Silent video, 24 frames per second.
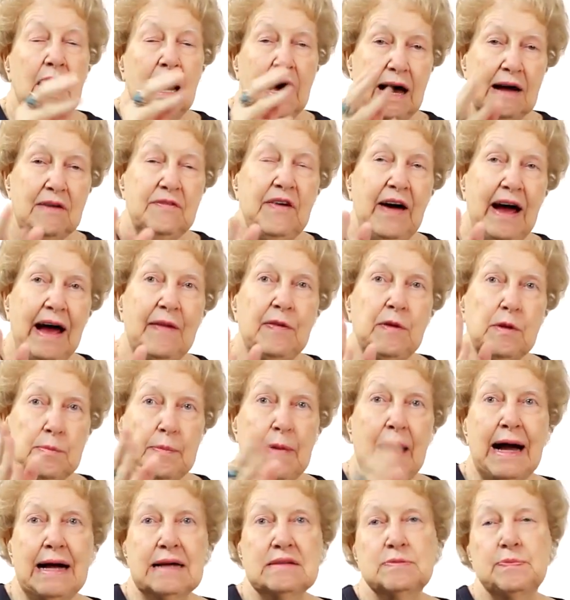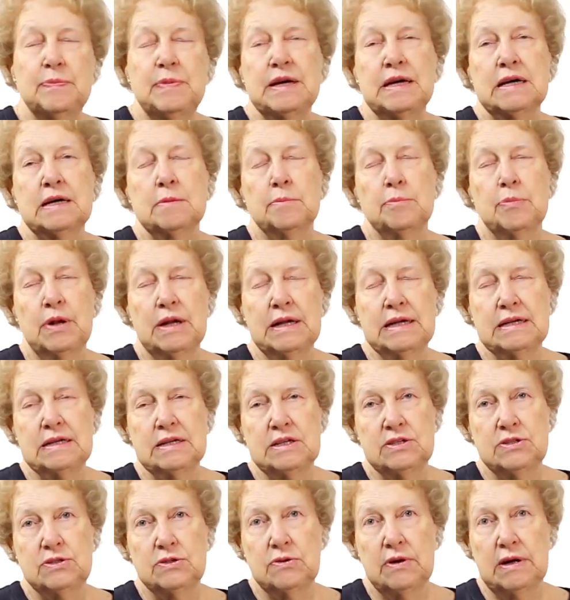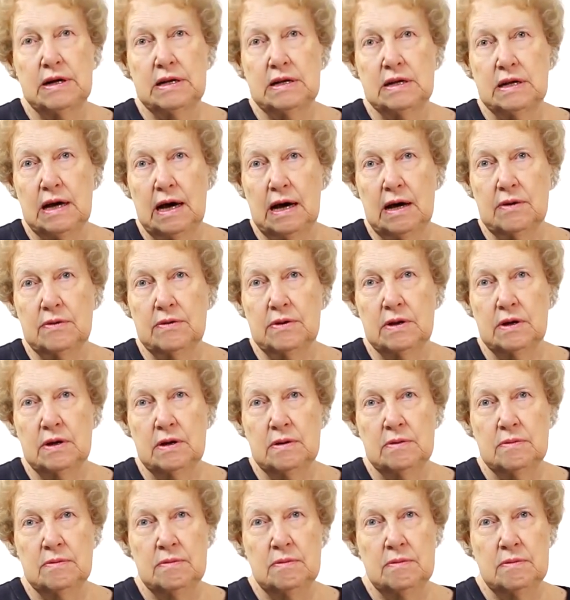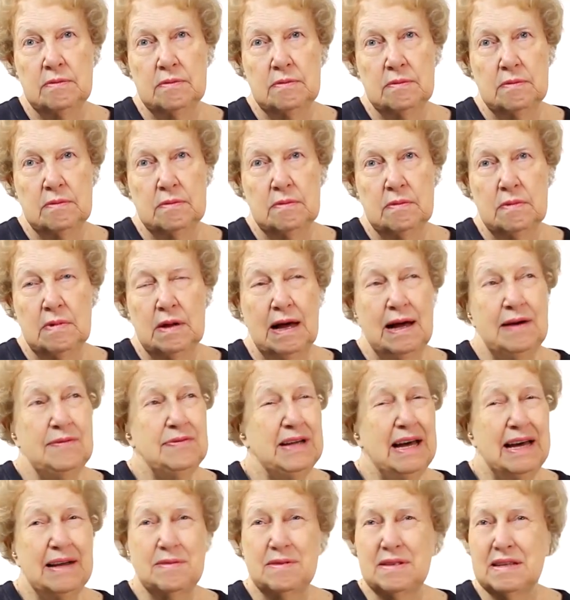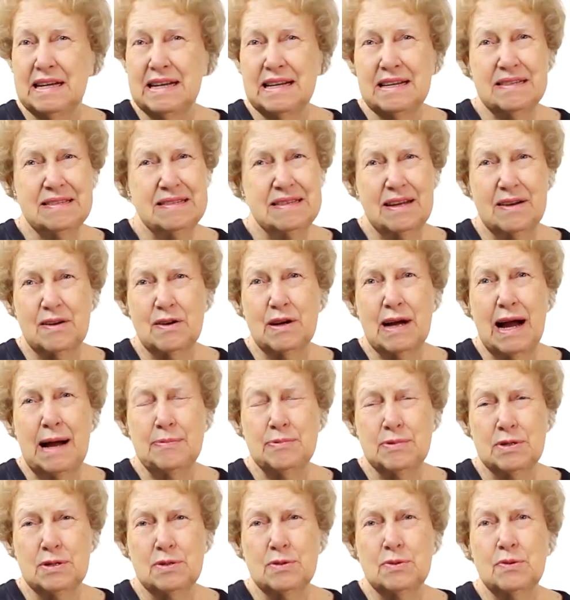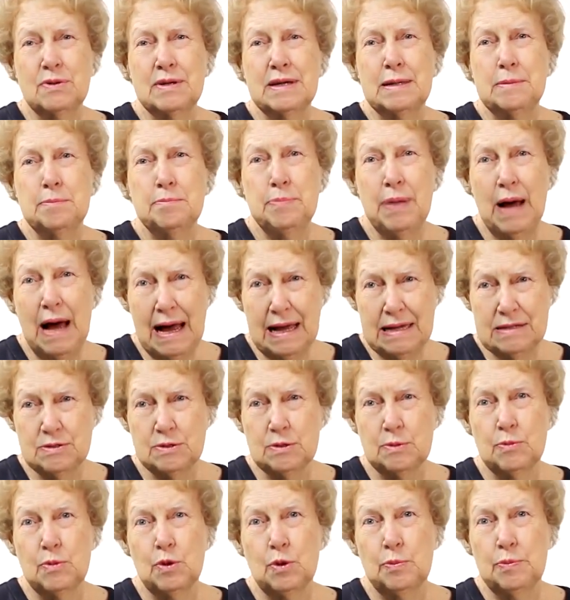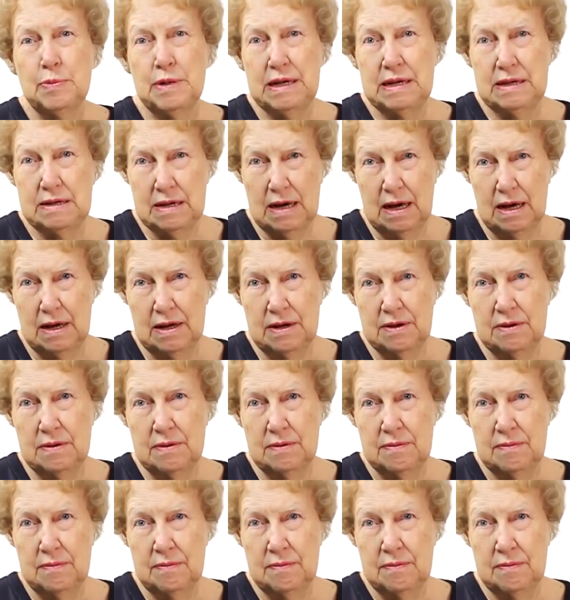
I've had the backs be completely straightened out. I've had things that are absolutely impossible be done.